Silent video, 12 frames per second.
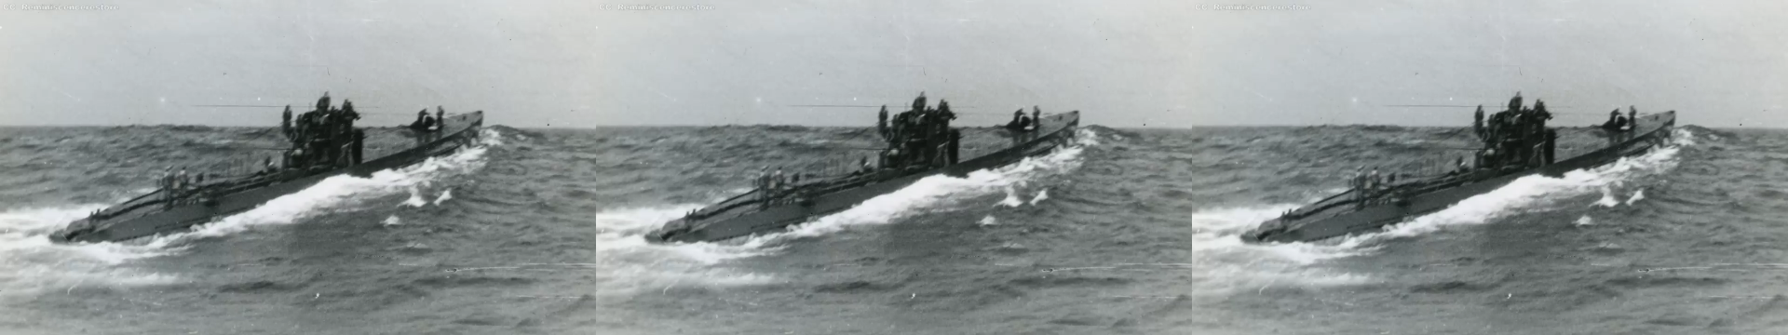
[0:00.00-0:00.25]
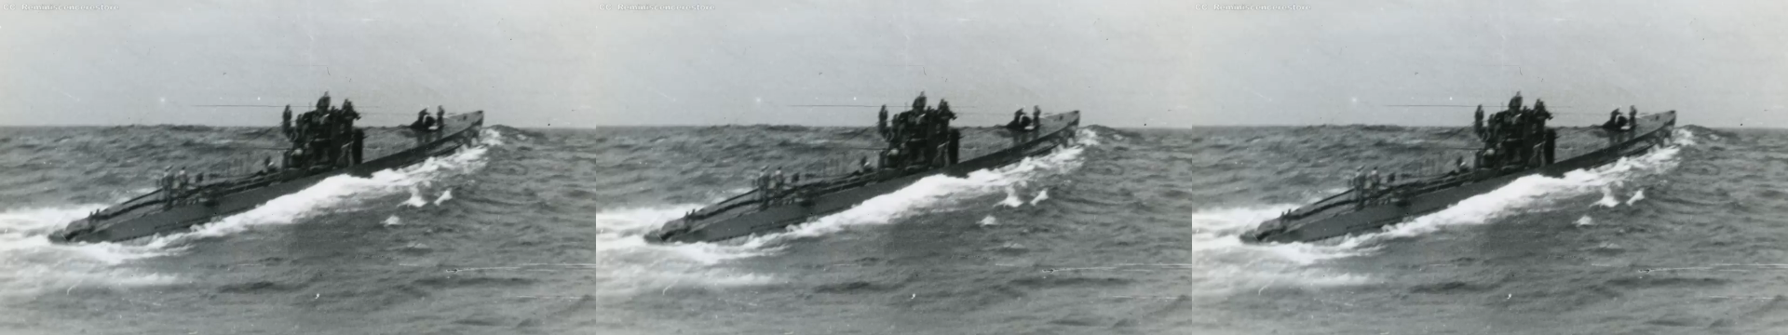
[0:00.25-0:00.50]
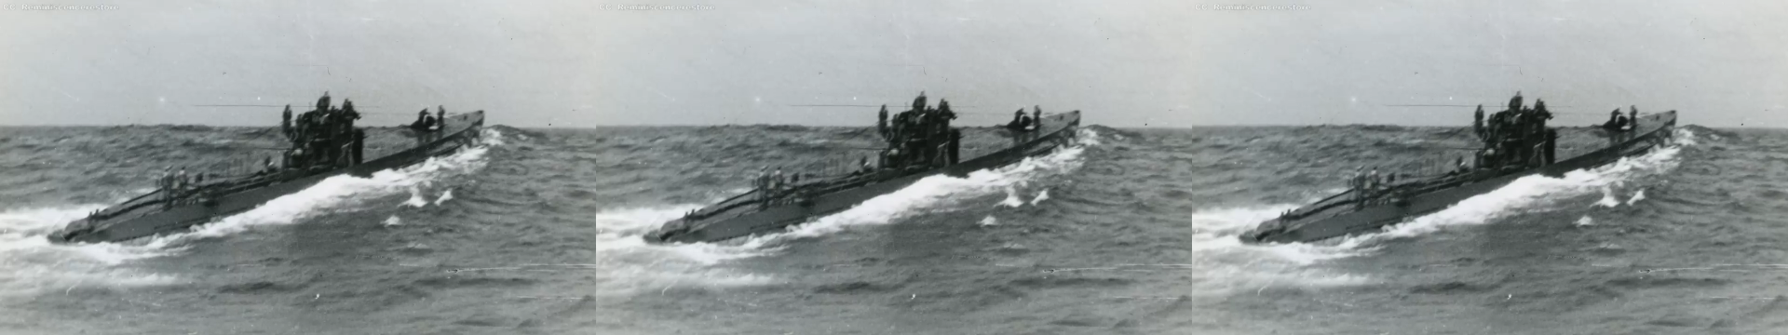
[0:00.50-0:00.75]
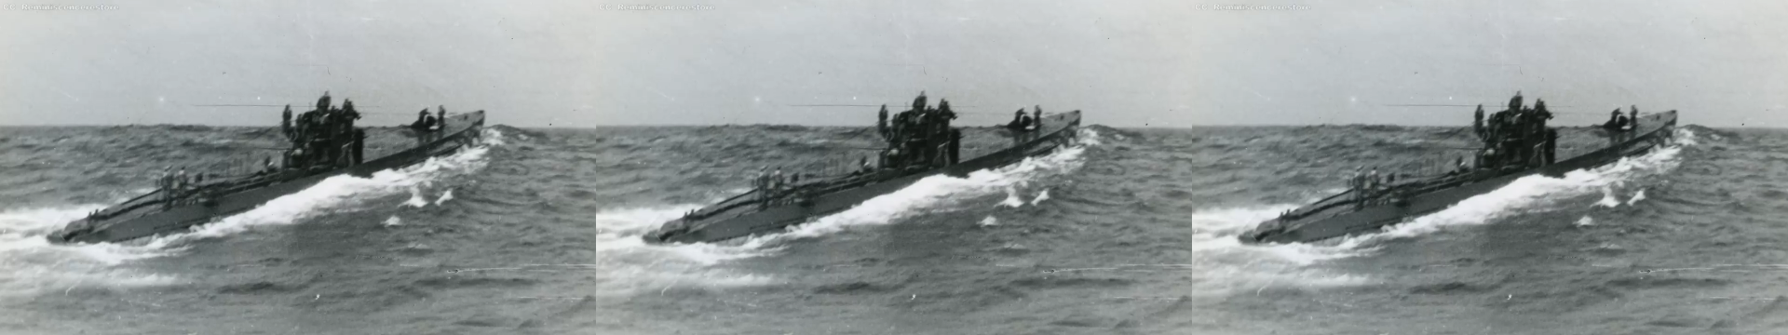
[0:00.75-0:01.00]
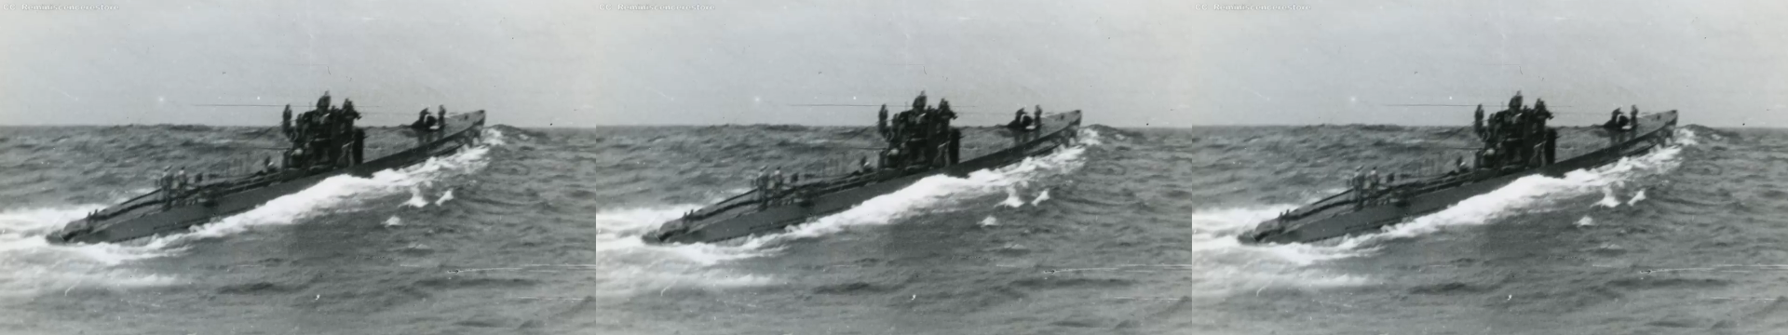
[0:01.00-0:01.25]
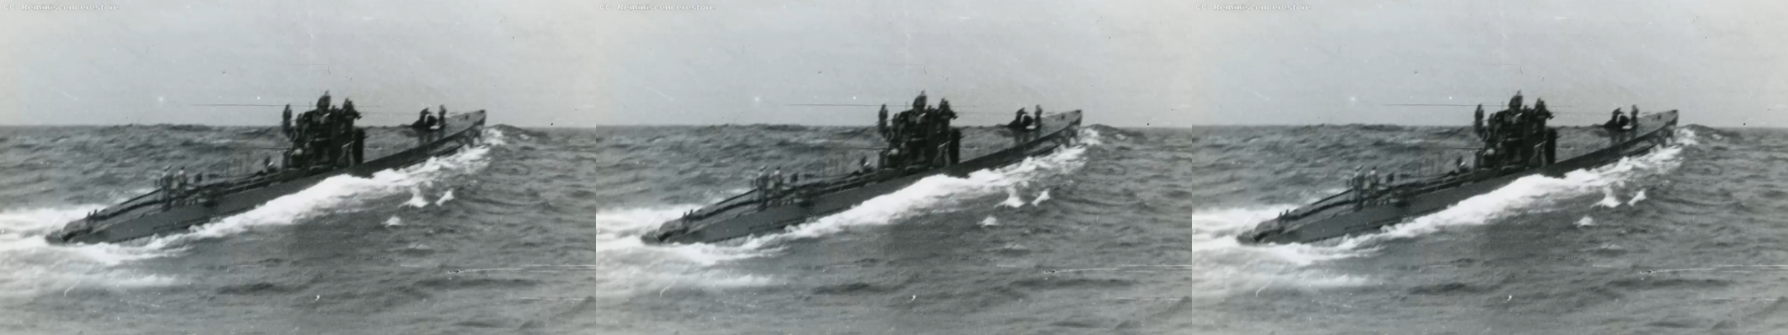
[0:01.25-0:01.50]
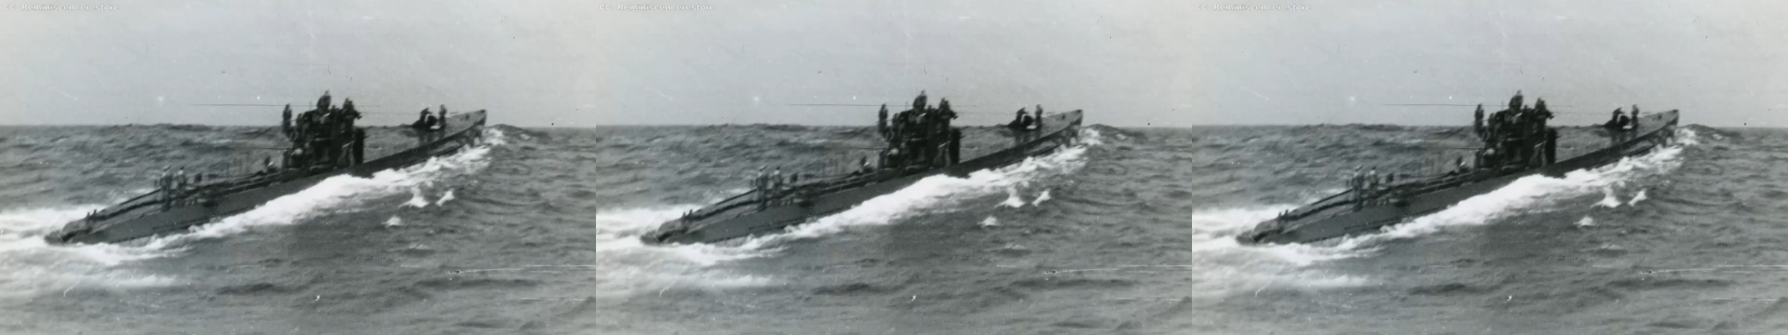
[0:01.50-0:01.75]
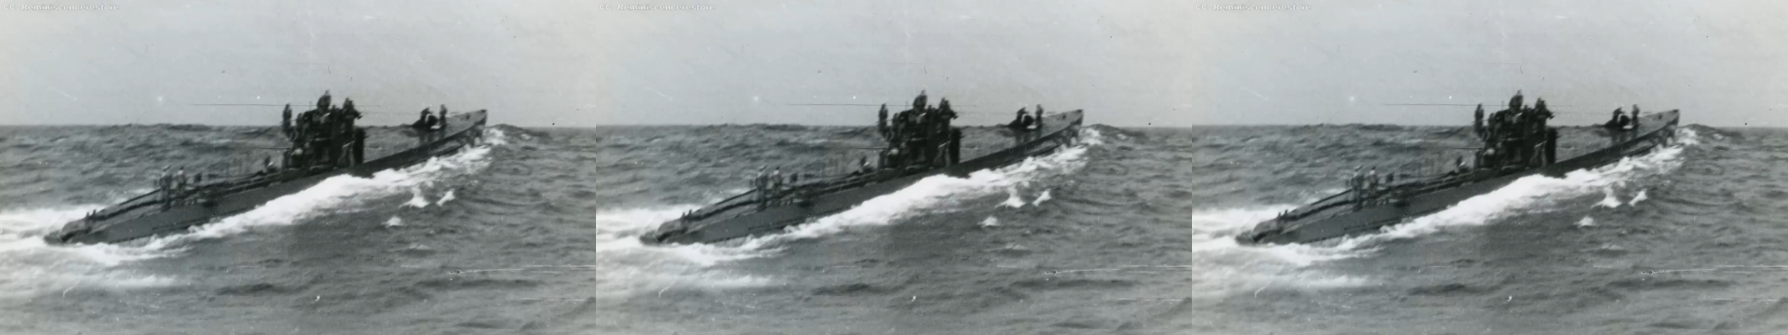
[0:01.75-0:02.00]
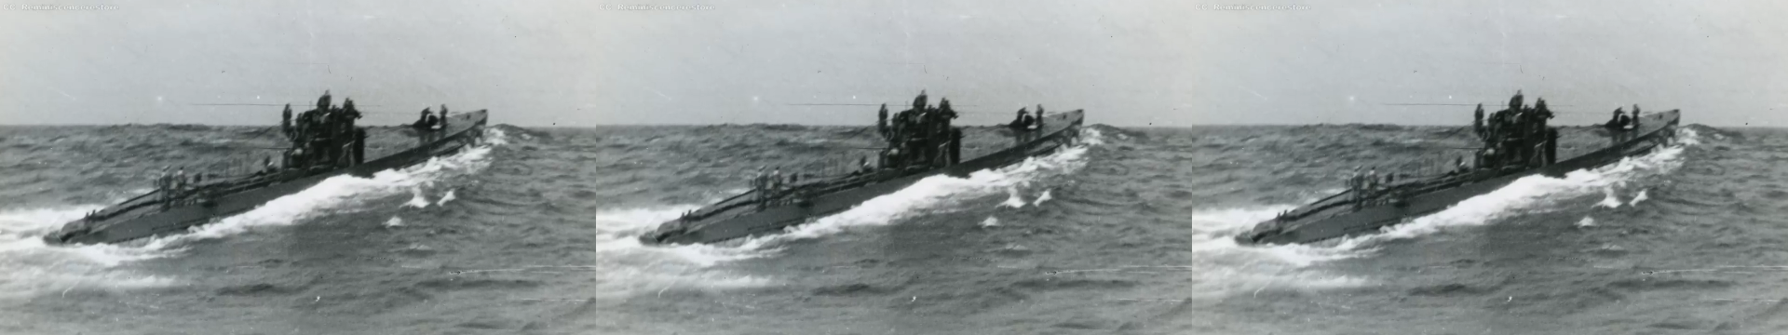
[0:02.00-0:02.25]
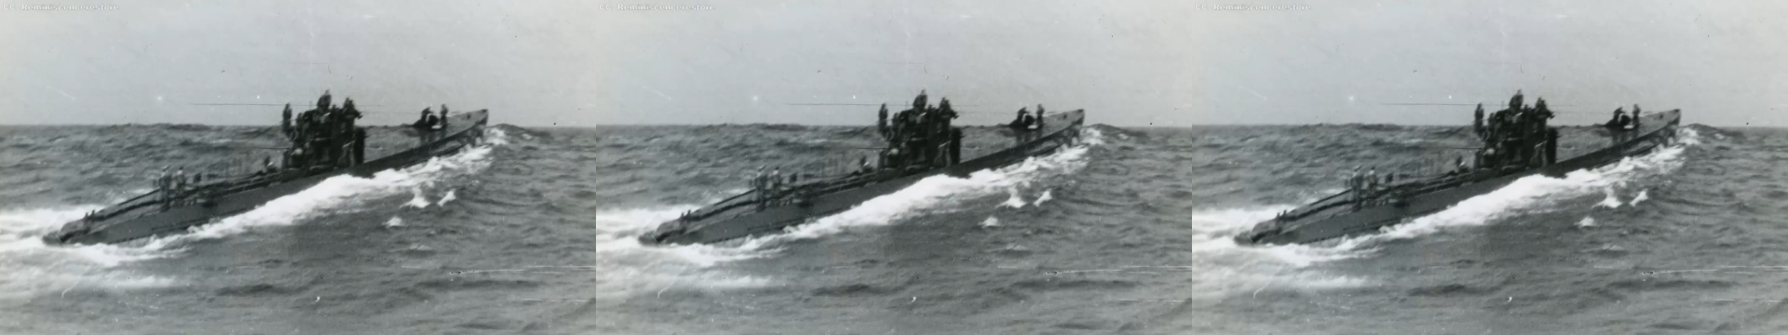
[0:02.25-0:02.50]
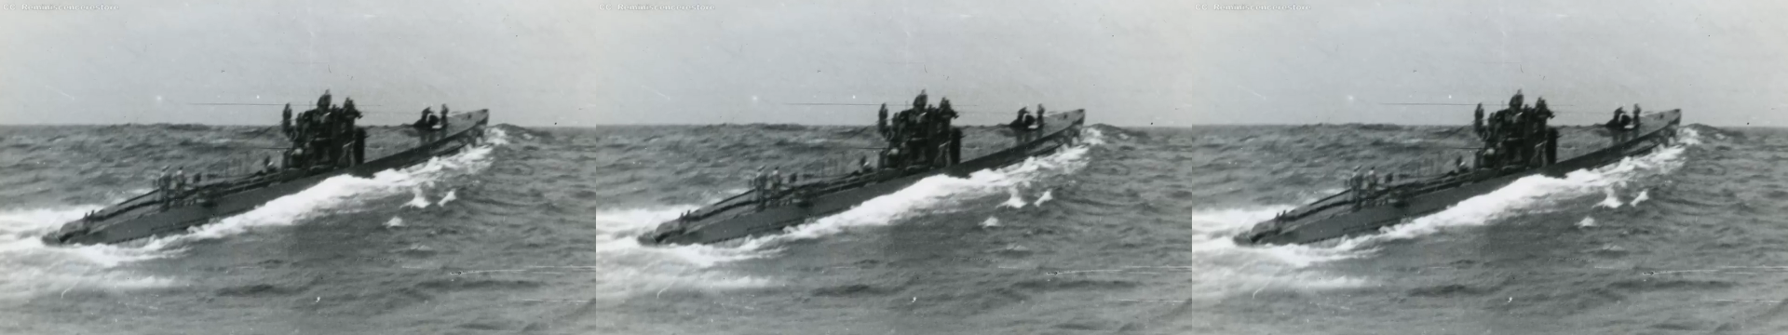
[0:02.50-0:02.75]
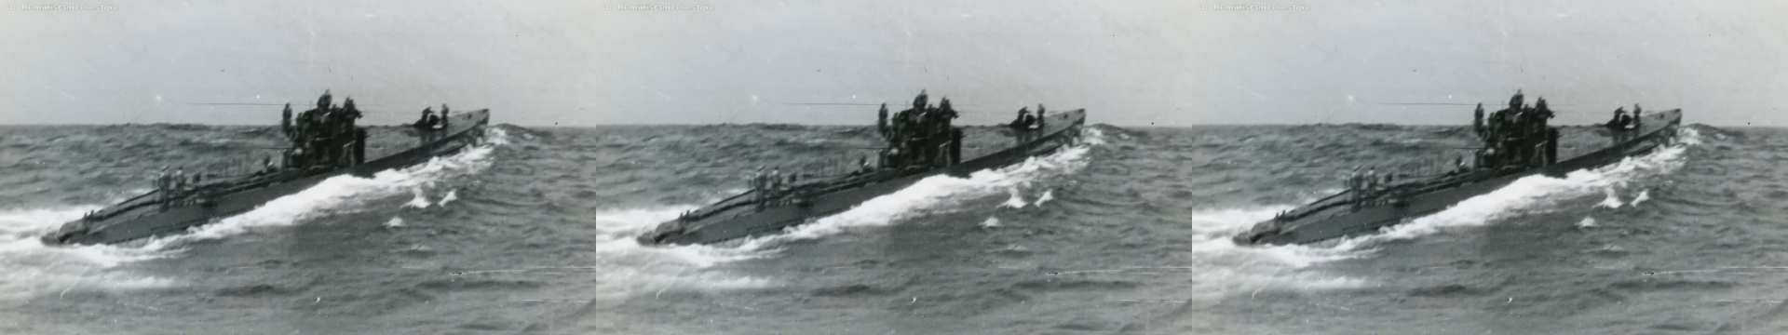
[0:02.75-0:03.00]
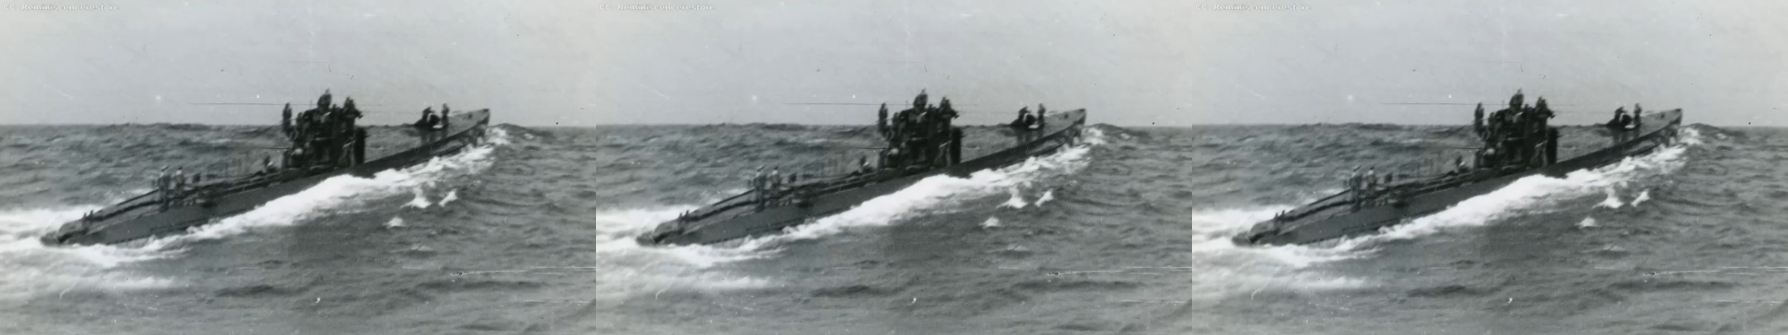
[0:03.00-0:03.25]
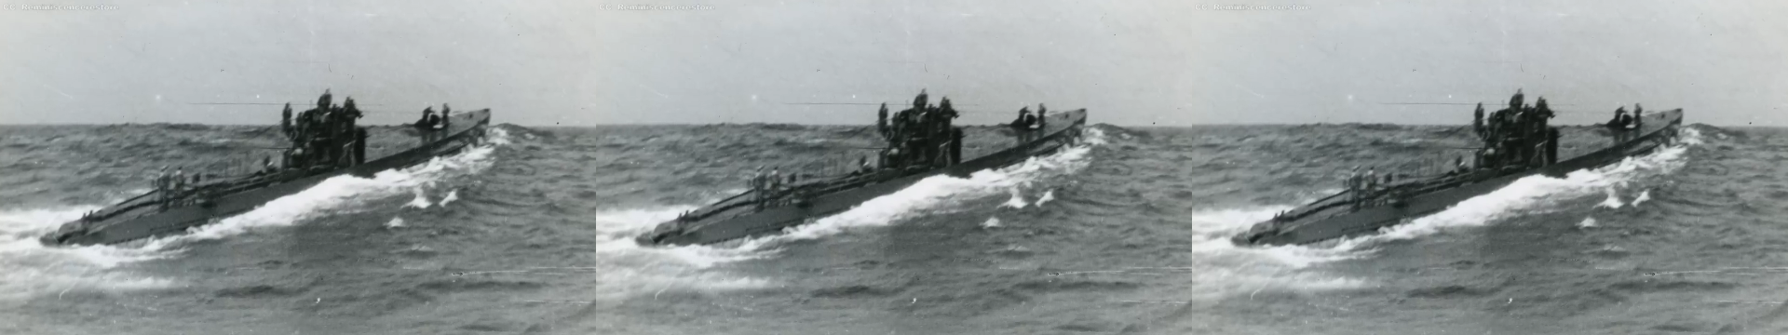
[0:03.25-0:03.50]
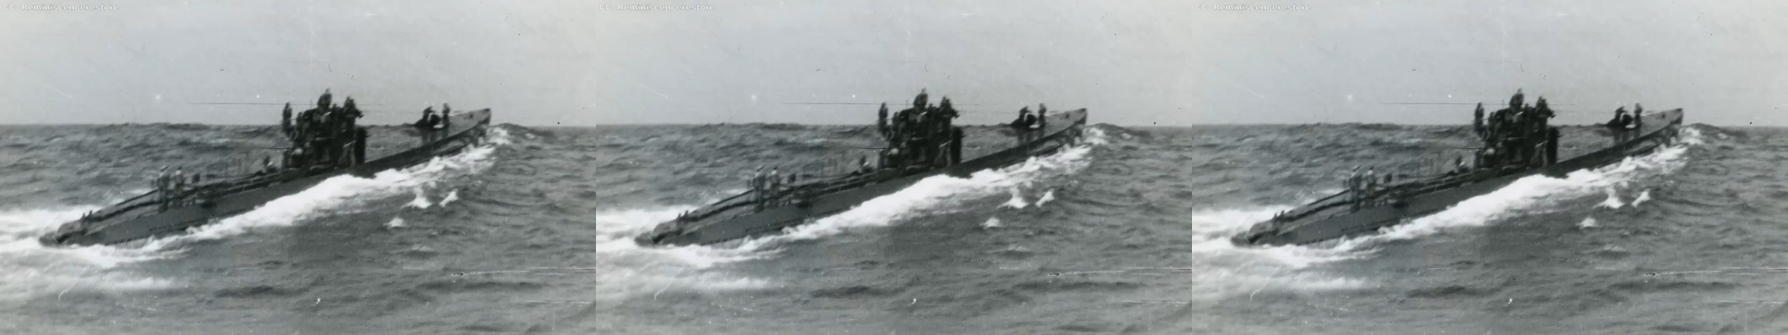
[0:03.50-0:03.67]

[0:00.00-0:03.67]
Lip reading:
No face is visible, so there are no lips to read.